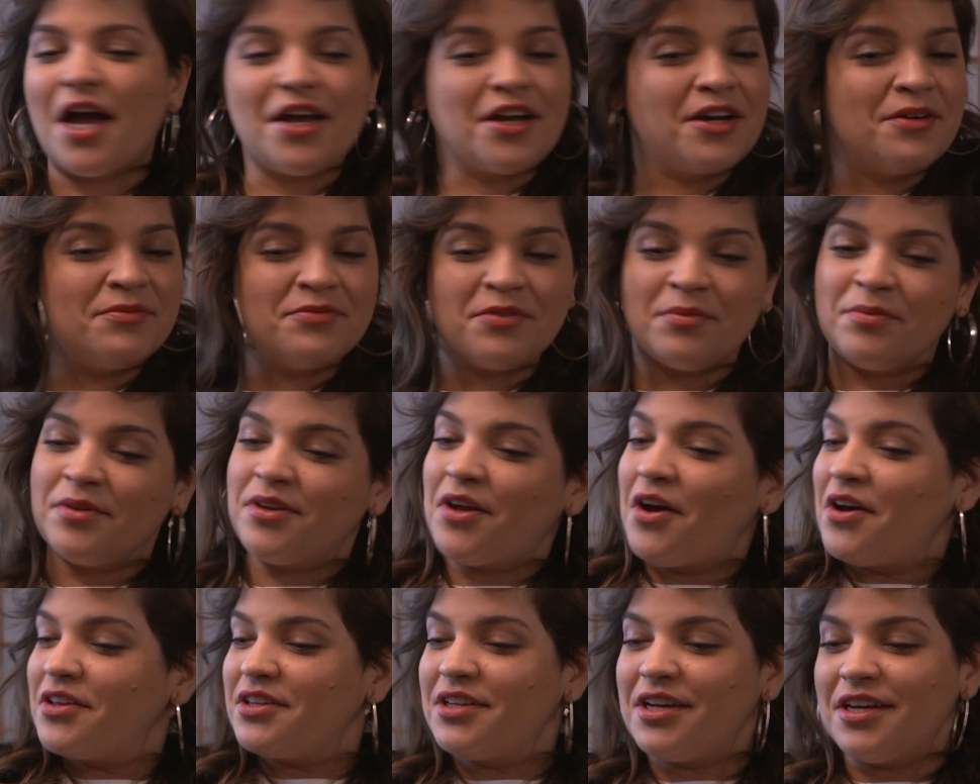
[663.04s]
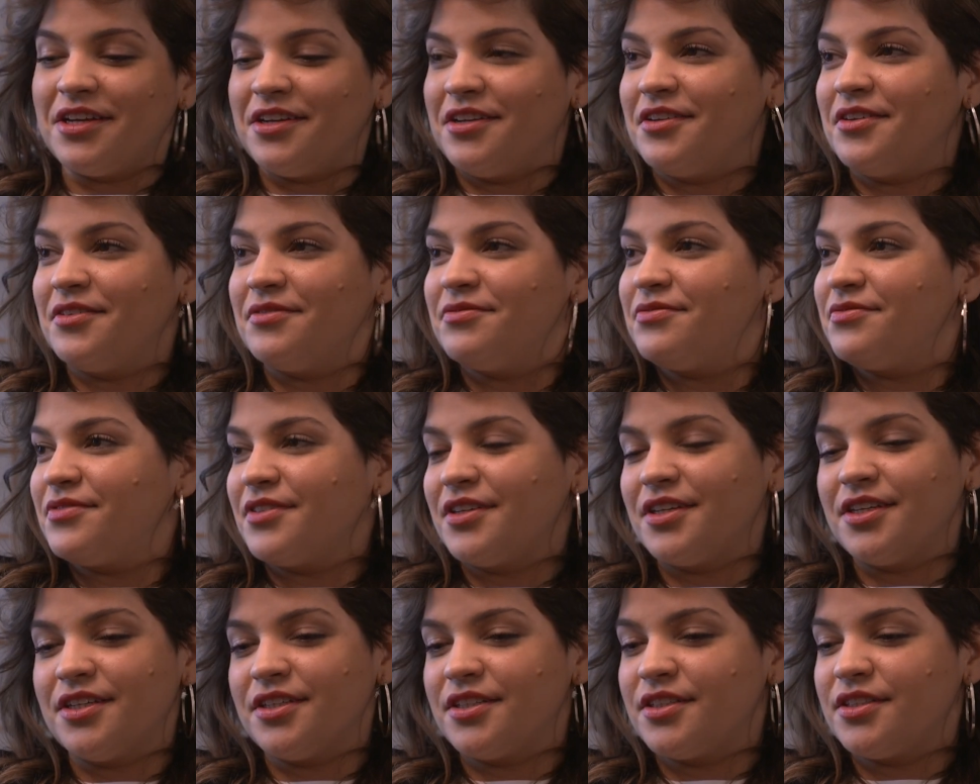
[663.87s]
I come from a long line of,
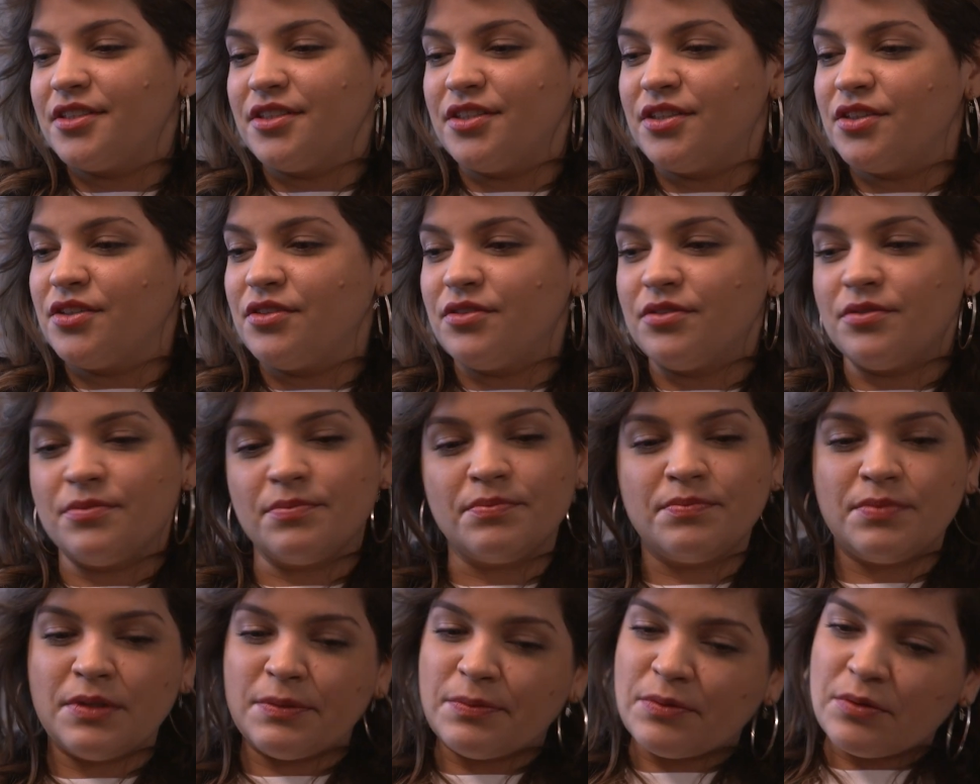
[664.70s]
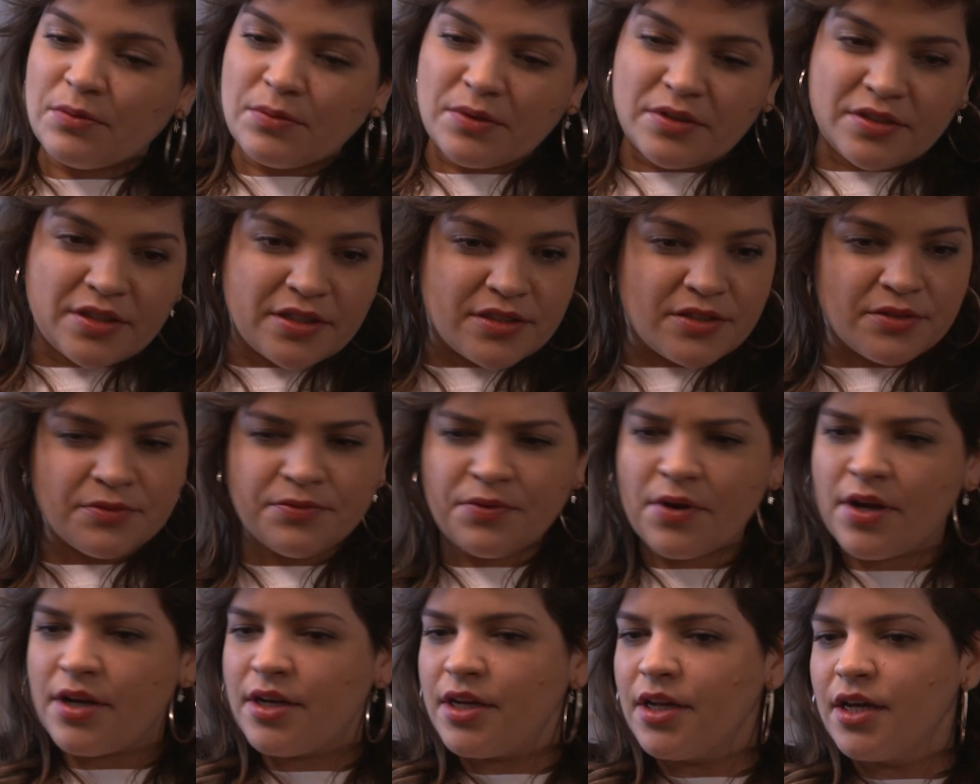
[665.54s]
people with
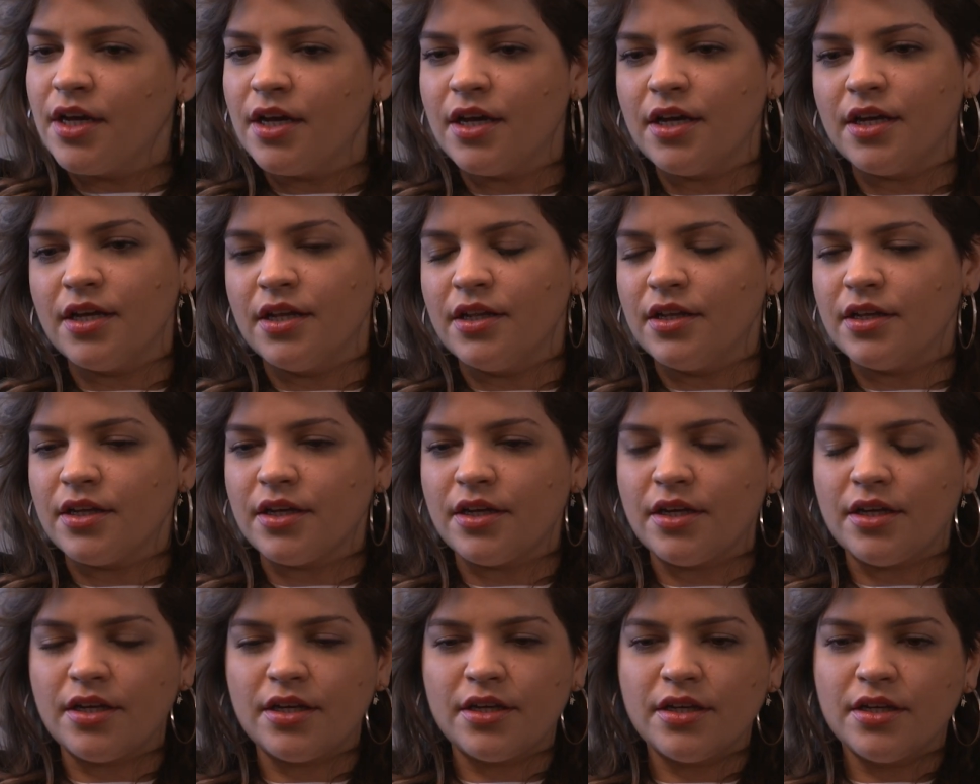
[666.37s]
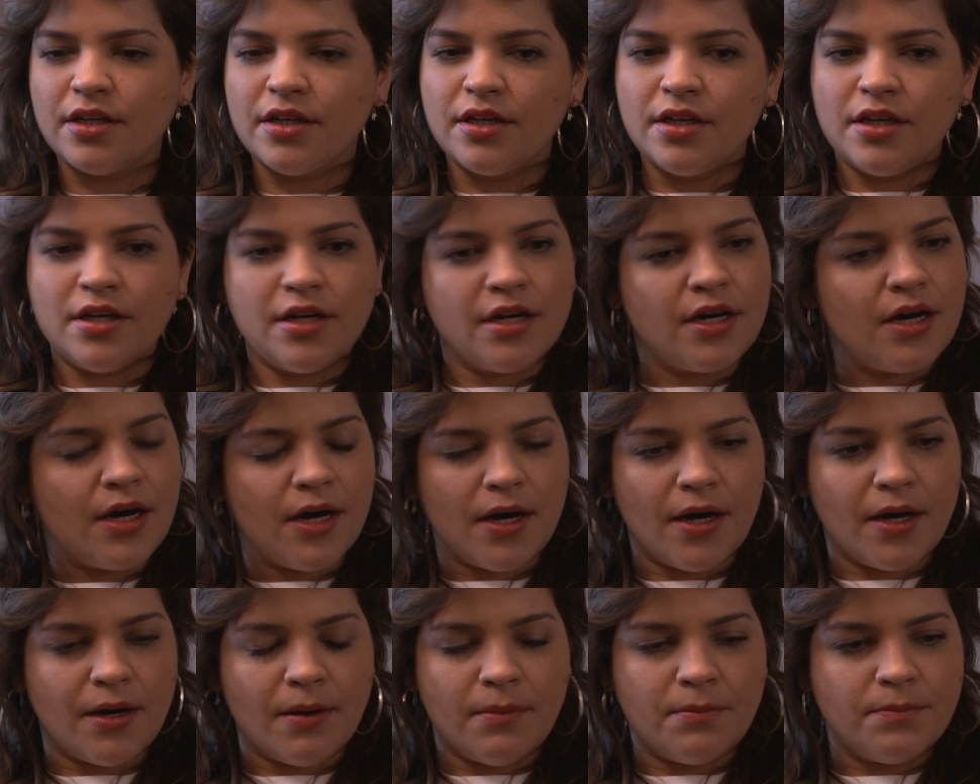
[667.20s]
schizophrenia
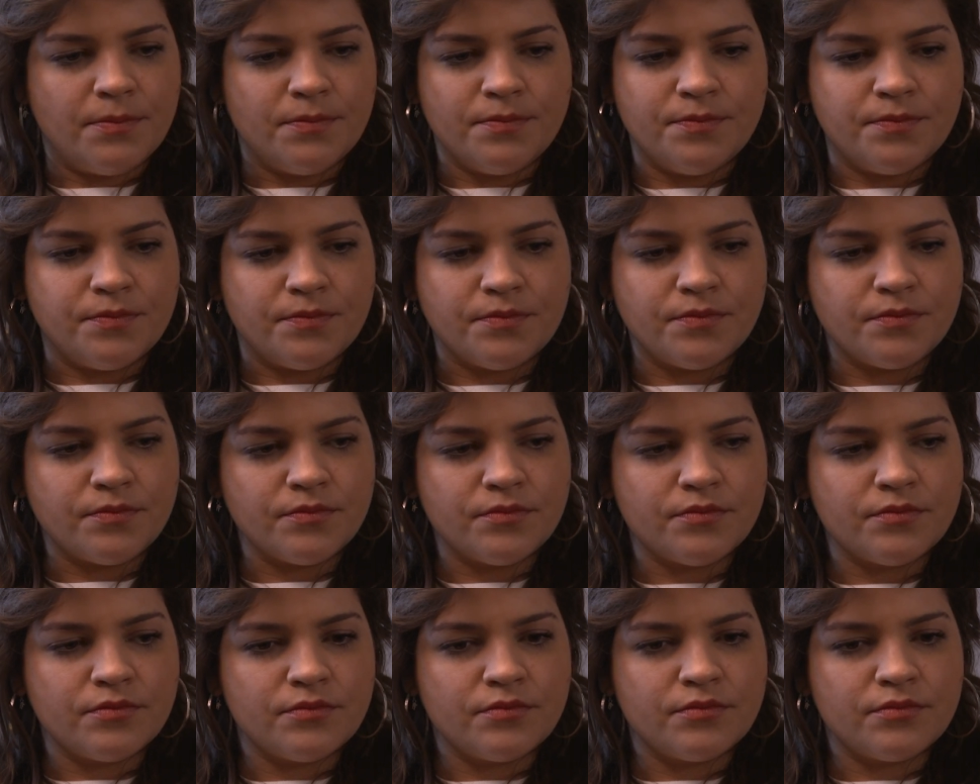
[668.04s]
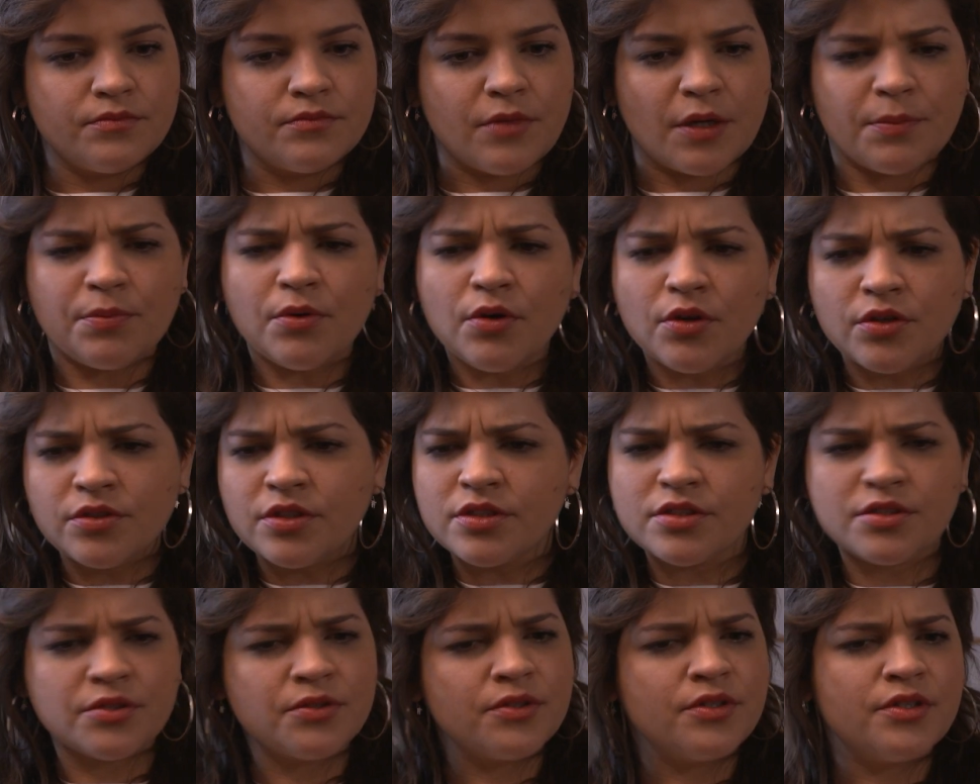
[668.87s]
and, bipolar
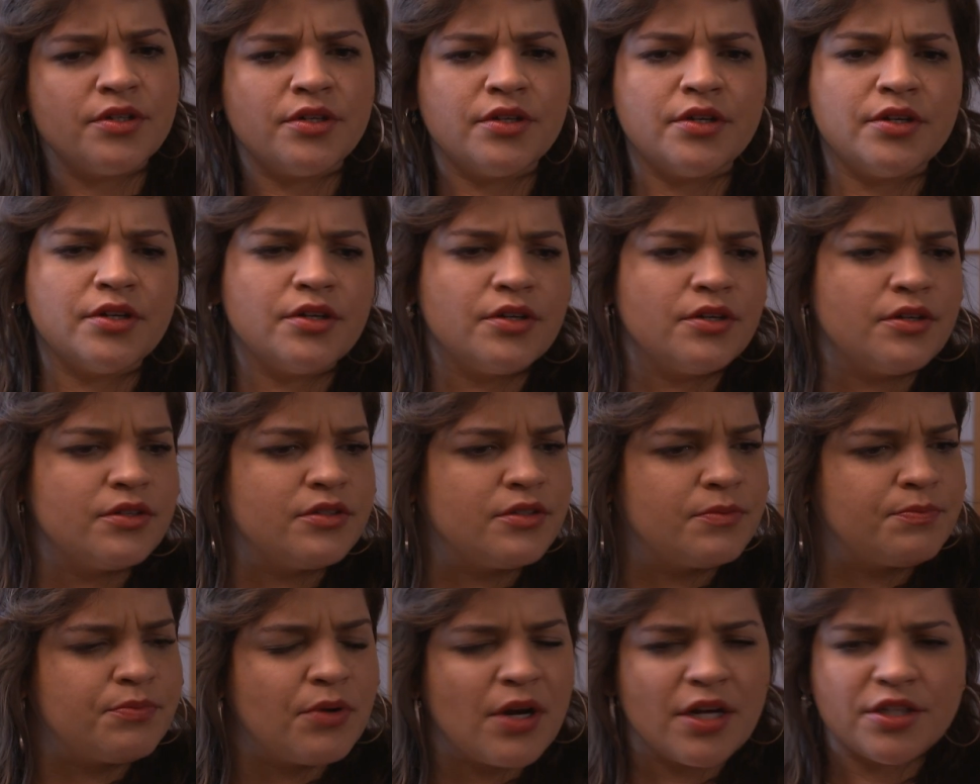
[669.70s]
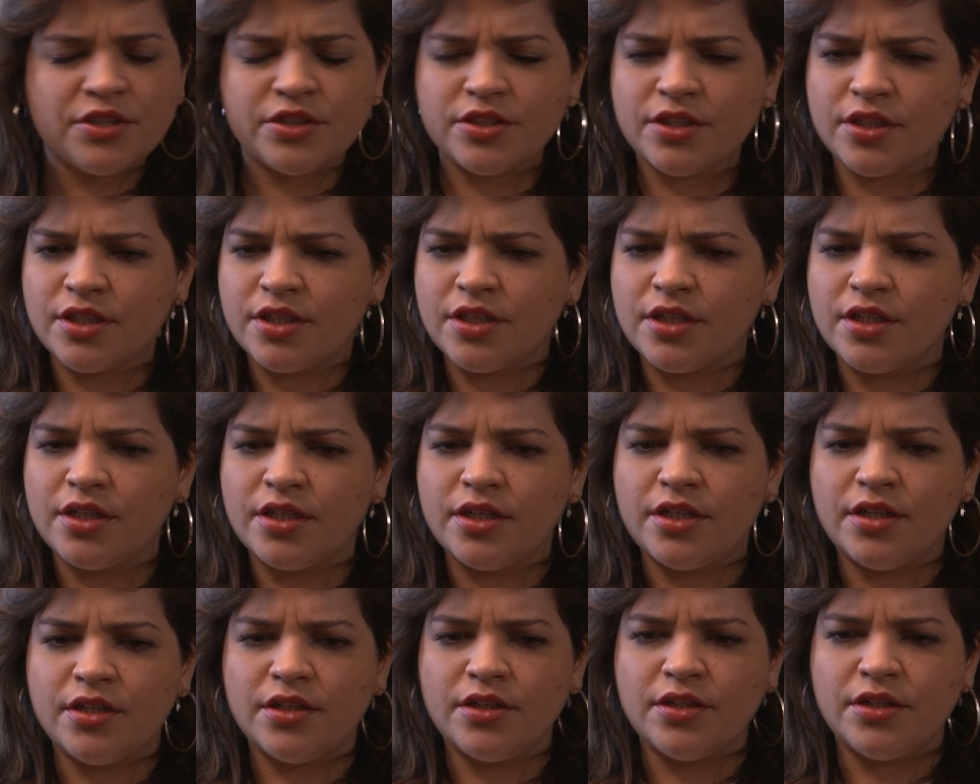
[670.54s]
disorder,
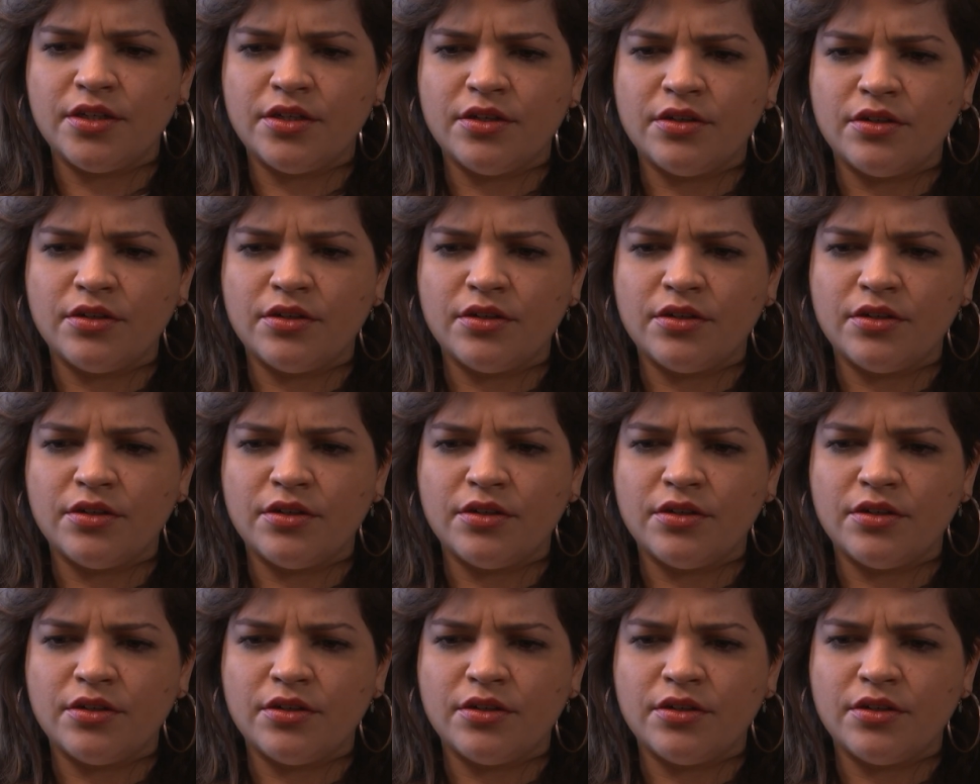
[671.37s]
depression,